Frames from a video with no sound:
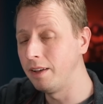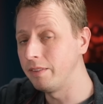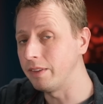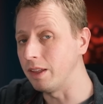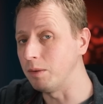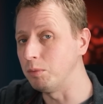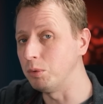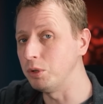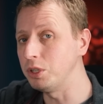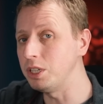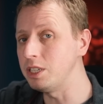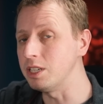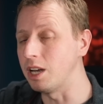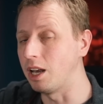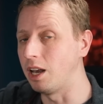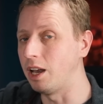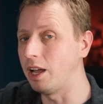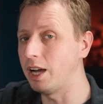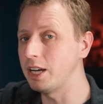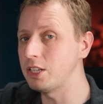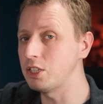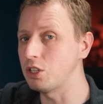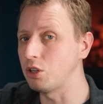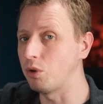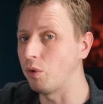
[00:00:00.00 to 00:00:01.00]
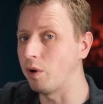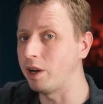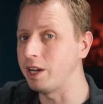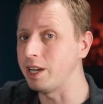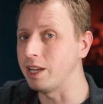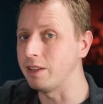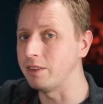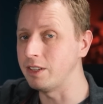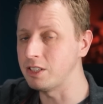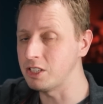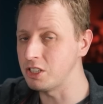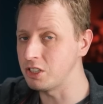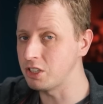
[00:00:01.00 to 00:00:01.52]
Then we'll need a lighter grey,
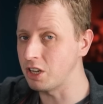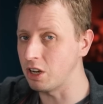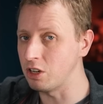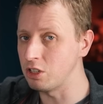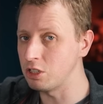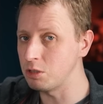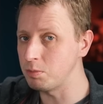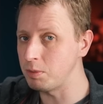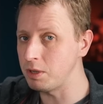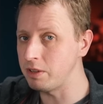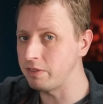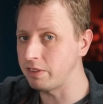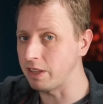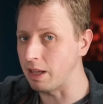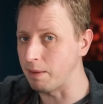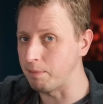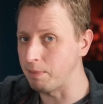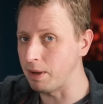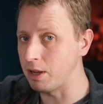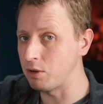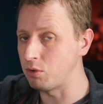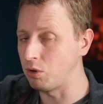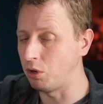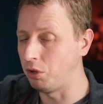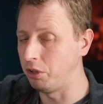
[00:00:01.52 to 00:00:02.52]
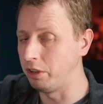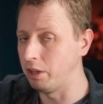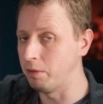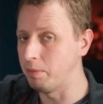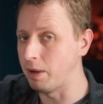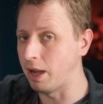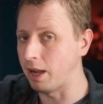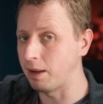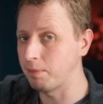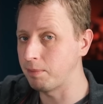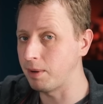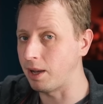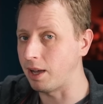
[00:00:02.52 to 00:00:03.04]
and this is going to be for that bedroll on the
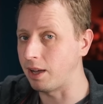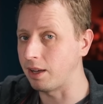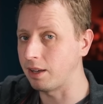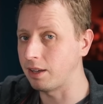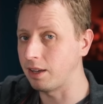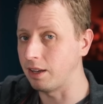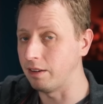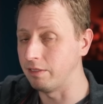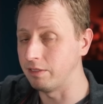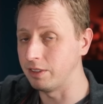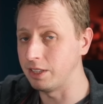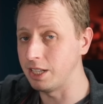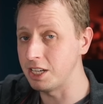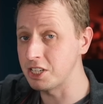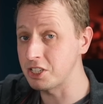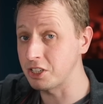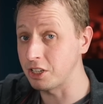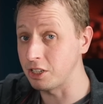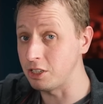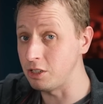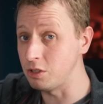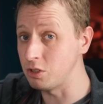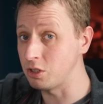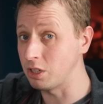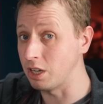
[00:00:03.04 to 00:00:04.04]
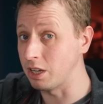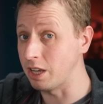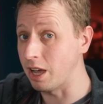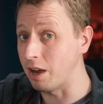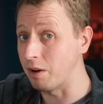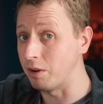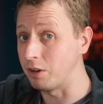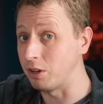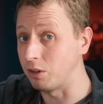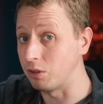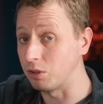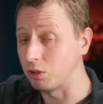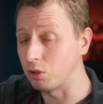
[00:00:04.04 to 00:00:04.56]
backpack. And for this, I'm going to use
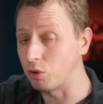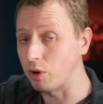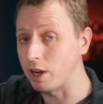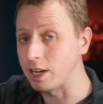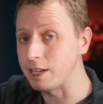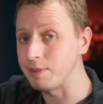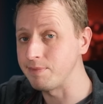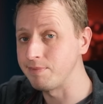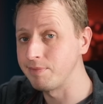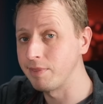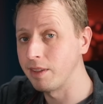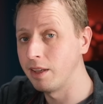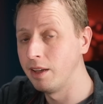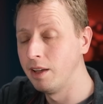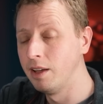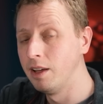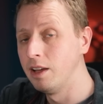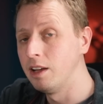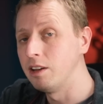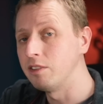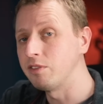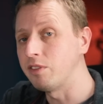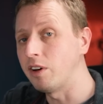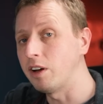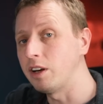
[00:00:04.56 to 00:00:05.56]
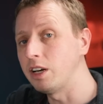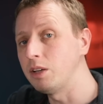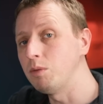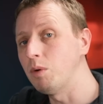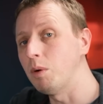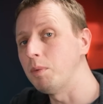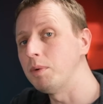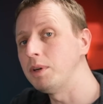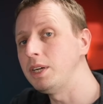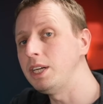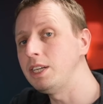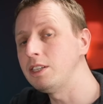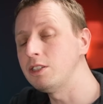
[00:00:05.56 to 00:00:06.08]
Carcharodon Grey. Finally, what
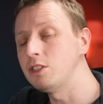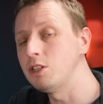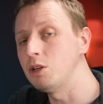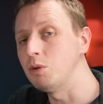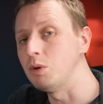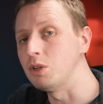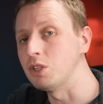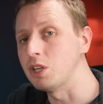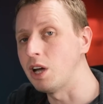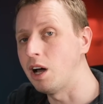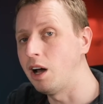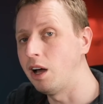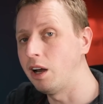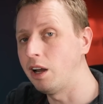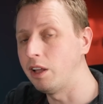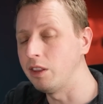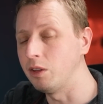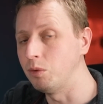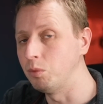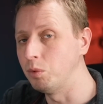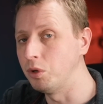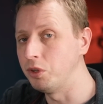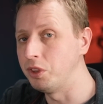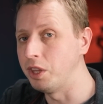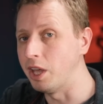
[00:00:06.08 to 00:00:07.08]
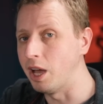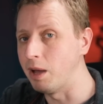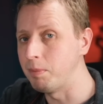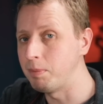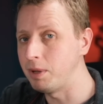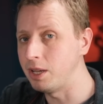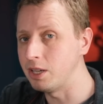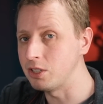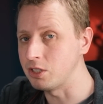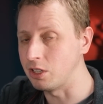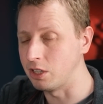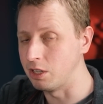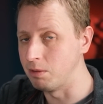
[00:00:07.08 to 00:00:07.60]
we need to do is highlight the wood that
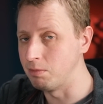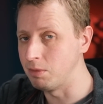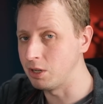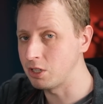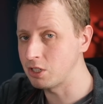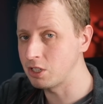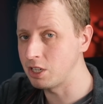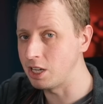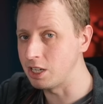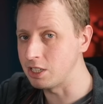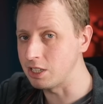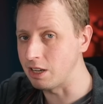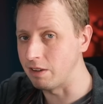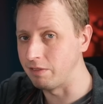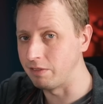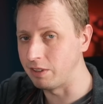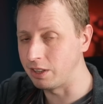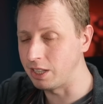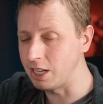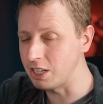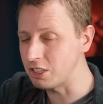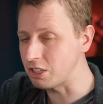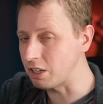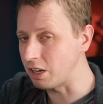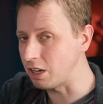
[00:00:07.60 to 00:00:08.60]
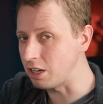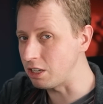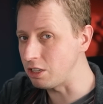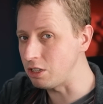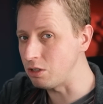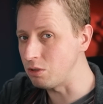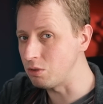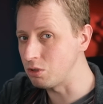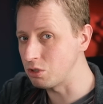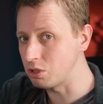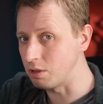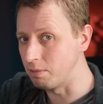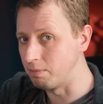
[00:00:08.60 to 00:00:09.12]
appears on the musket. And for this, I'm going to
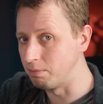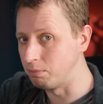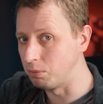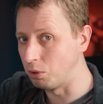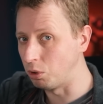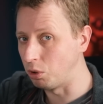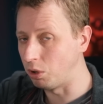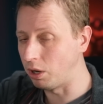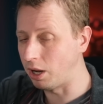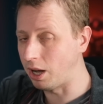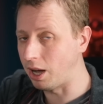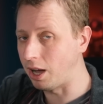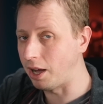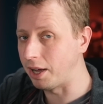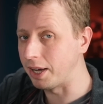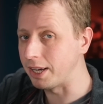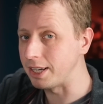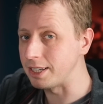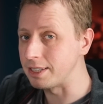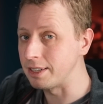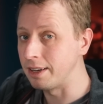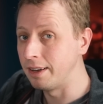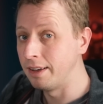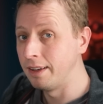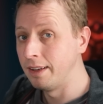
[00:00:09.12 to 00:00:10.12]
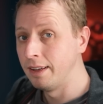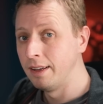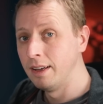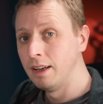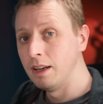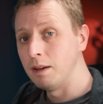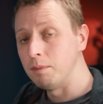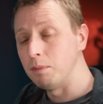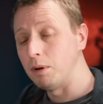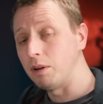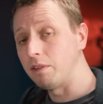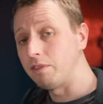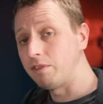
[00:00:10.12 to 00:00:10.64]
use some boar hide.
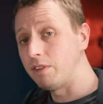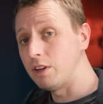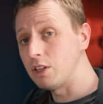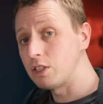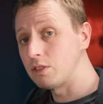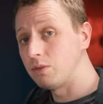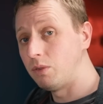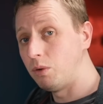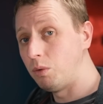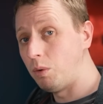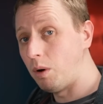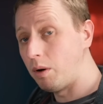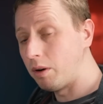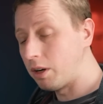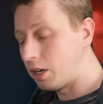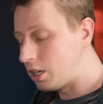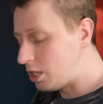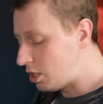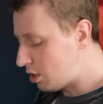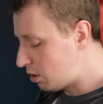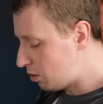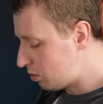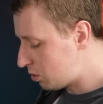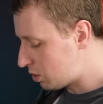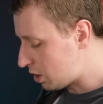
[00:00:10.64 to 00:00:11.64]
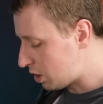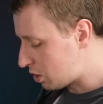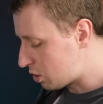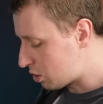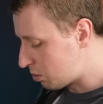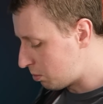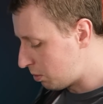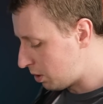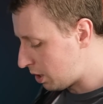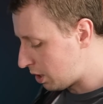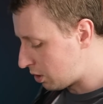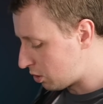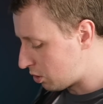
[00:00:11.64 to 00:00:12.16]
But first of all, what I'm going to use is some
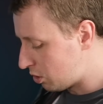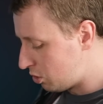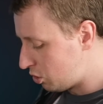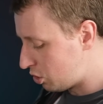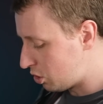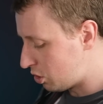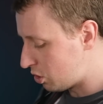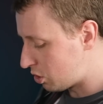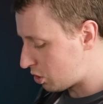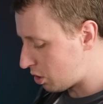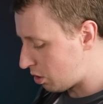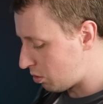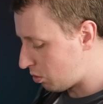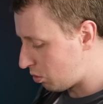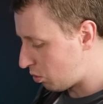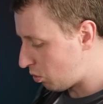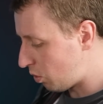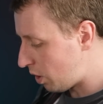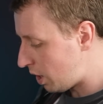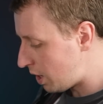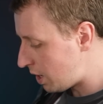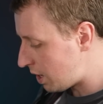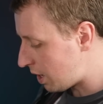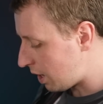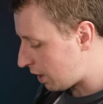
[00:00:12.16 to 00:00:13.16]
of that Dungeon Stone Grey.